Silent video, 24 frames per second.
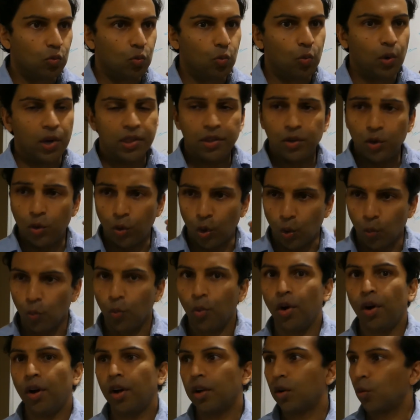whether you're at
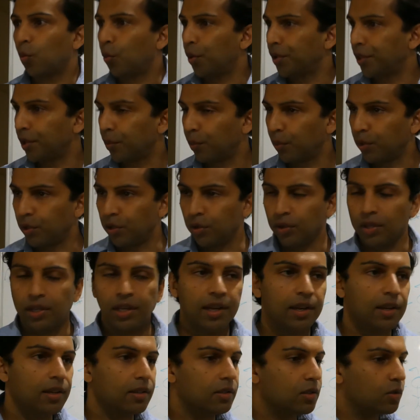work, whether with your
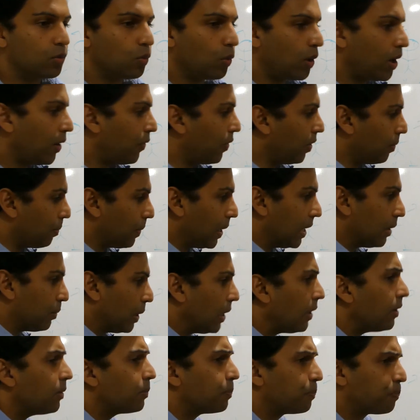kids, whatever it may
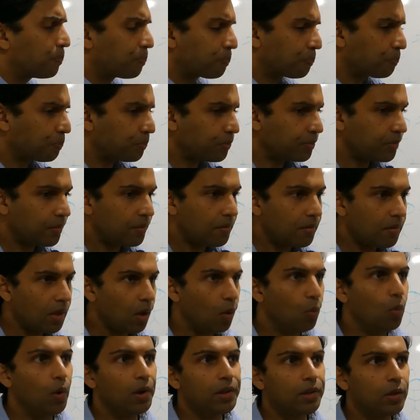be,
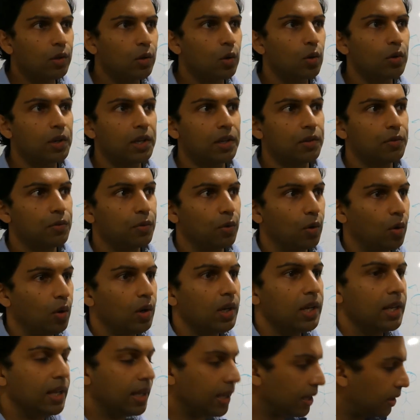what you're looking for
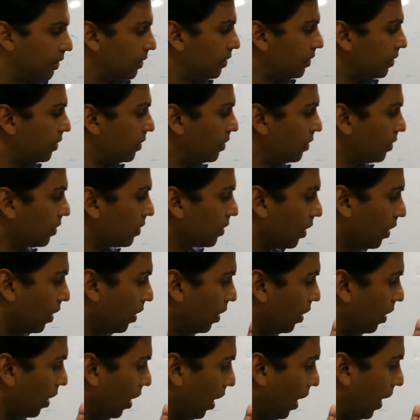is,
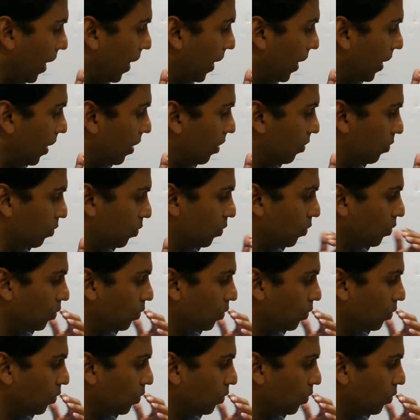for